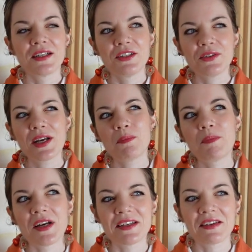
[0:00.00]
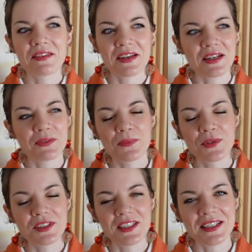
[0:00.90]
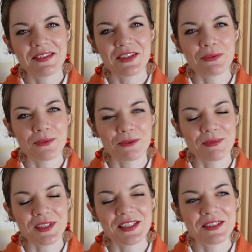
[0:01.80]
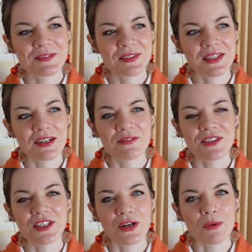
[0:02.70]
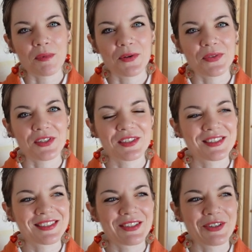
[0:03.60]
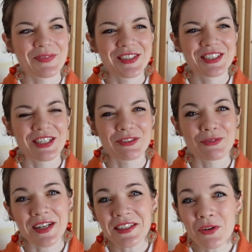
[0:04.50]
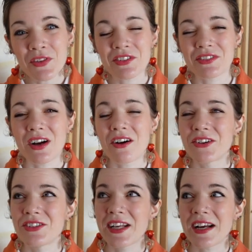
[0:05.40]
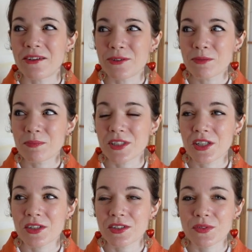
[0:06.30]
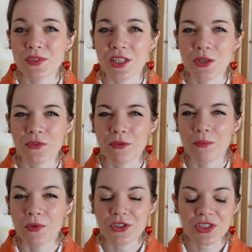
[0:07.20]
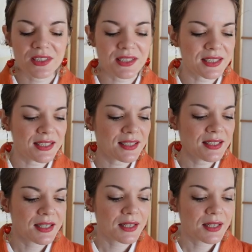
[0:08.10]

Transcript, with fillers: you can bet that one day there will be a video about this on my channel. Right now they aren't held because of state of emergency.